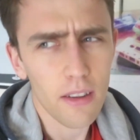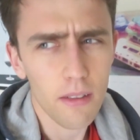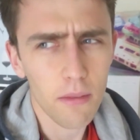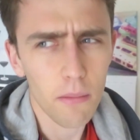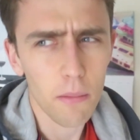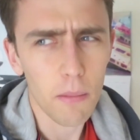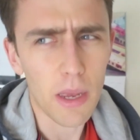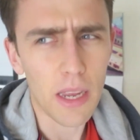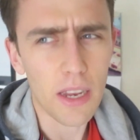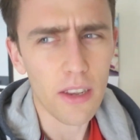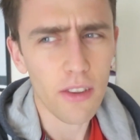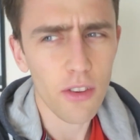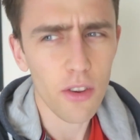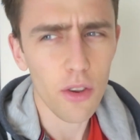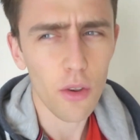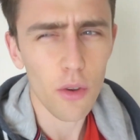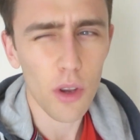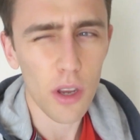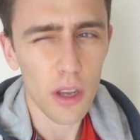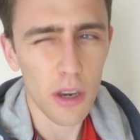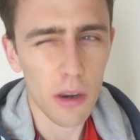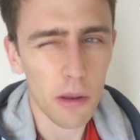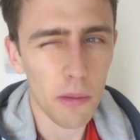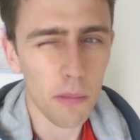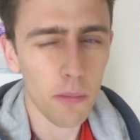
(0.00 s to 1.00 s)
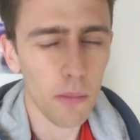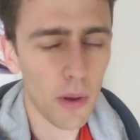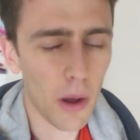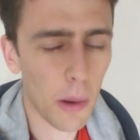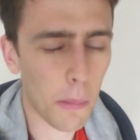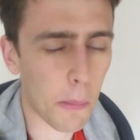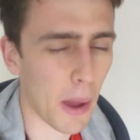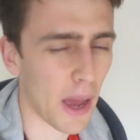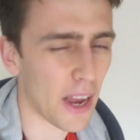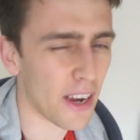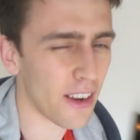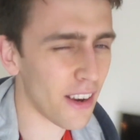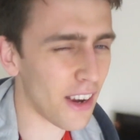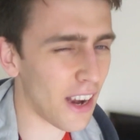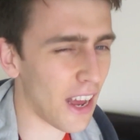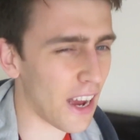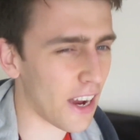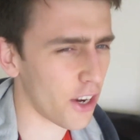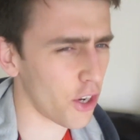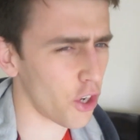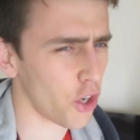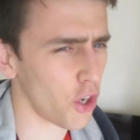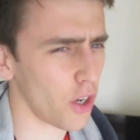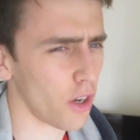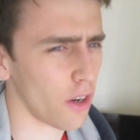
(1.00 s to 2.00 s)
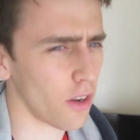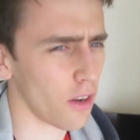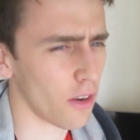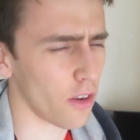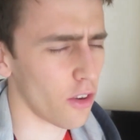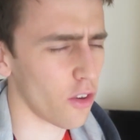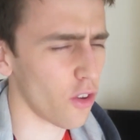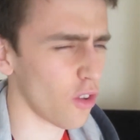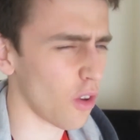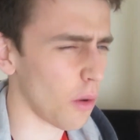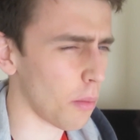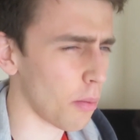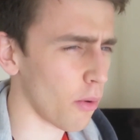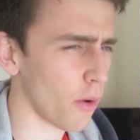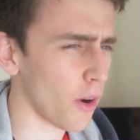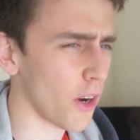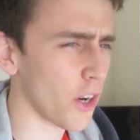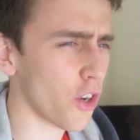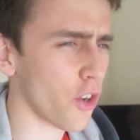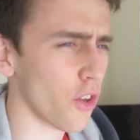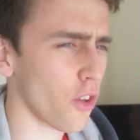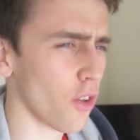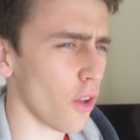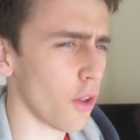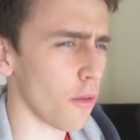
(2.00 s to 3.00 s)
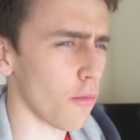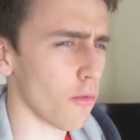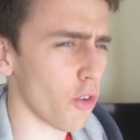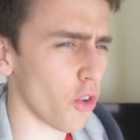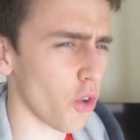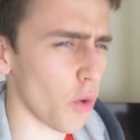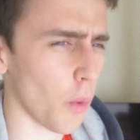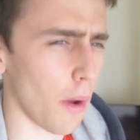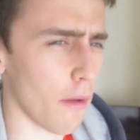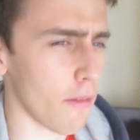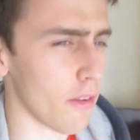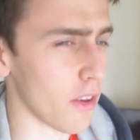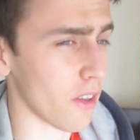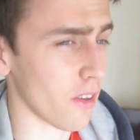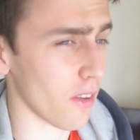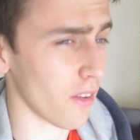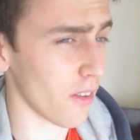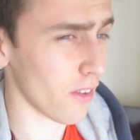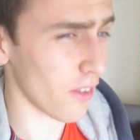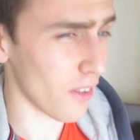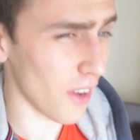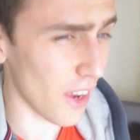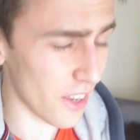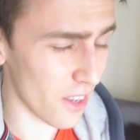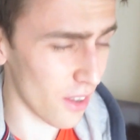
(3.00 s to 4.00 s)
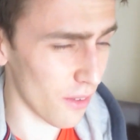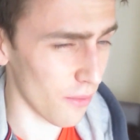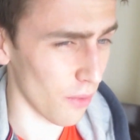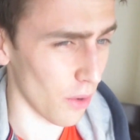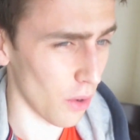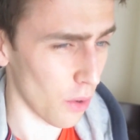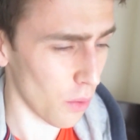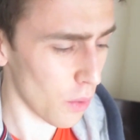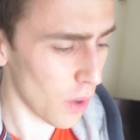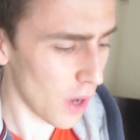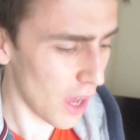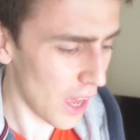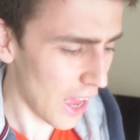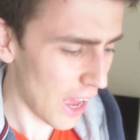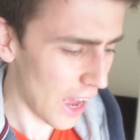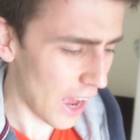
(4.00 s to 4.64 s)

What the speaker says: means you can append an action that does operations on the result if it's successful,